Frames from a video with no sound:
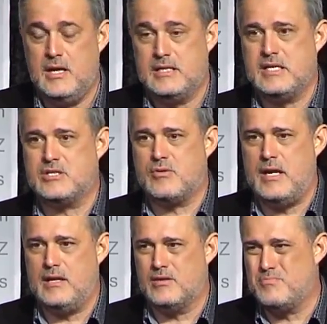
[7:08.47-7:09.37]
I said, it's great.
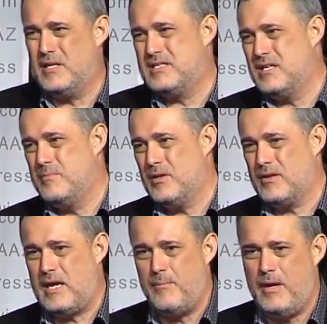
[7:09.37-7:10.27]
And he goes, but it's in the middle
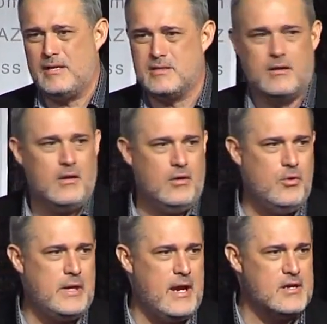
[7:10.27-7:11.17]
of the campaign. I said,
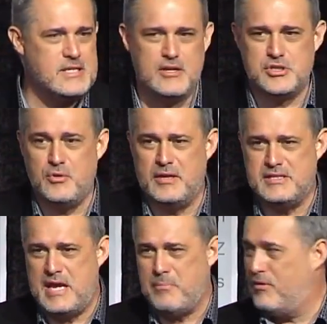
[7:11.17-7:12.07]
who cares? That'll show an
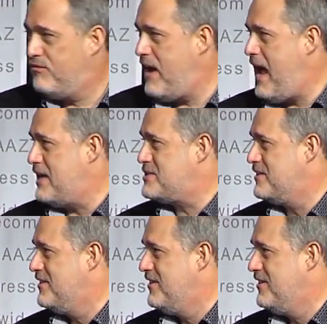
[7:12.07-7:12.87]
example of fast.